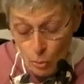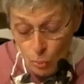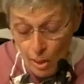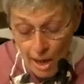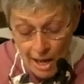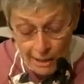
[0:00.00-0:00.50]

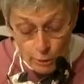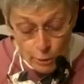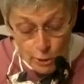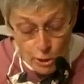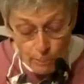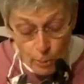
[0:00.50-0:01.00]
we're honored
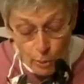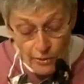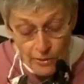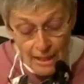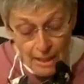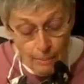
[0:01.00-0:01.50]
to
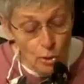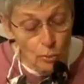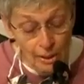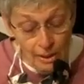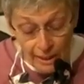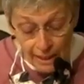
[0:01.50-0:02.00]
support the
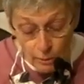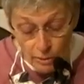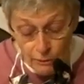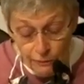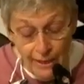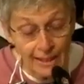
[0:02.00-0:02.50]
Immigrant Legal
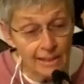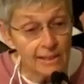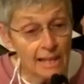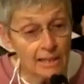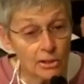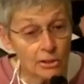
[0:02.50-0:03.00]
Defense
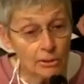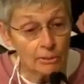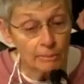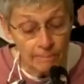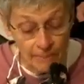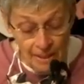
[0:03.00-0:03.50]
Center,
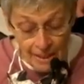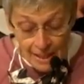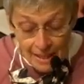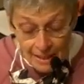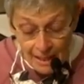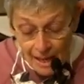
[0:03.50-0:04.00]

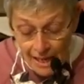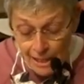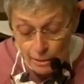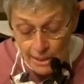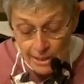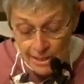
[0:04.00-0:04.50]
the
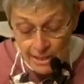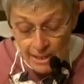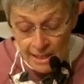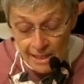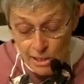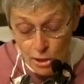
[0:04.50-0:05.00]

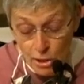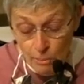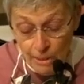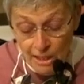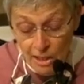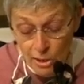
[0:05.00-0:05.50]
ILDC is
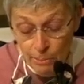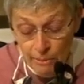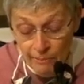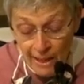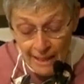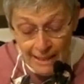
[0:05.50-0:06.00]
committed to
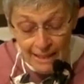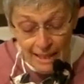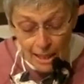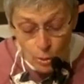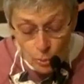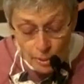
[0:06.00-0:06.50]
providing
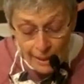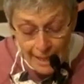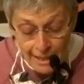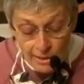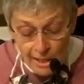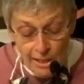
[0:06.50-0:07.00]
equal
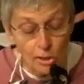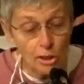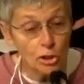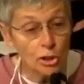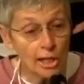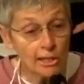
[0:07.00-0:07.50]
access to
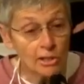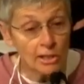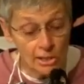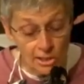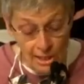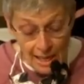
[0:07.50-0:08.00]

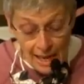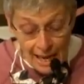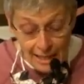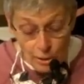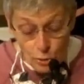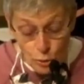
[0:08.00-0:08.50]
justice
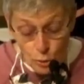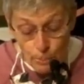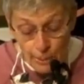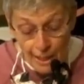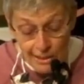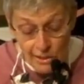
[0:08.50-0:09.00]
and due
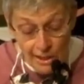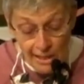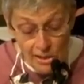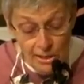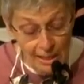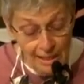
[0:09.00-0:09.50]

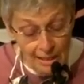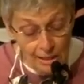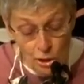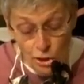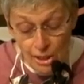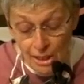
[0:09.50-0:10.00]
process to
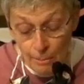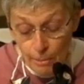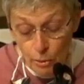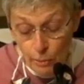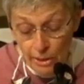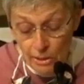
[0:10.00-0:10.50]
indigent
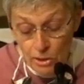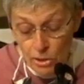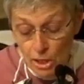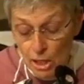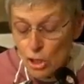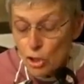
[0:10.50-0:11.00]
immigrants
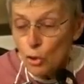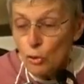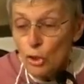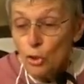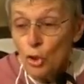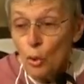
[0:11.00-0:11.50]
so
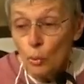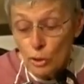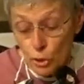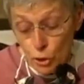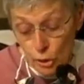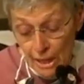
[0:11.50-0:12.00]
that no
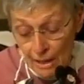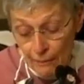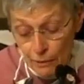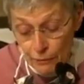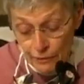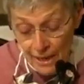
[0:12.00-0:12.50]
one should
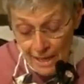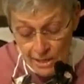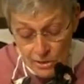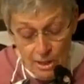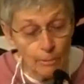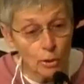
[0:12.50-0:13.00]
ever
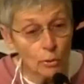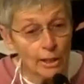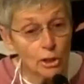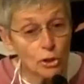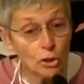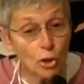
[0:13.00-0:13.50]
face
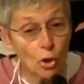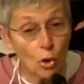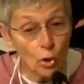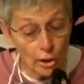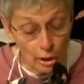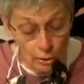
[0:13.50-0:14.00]
immigration
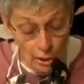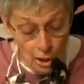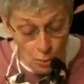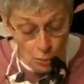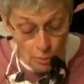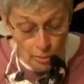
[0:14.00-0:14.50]
court
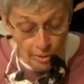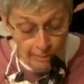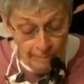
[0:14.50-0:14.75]
alone.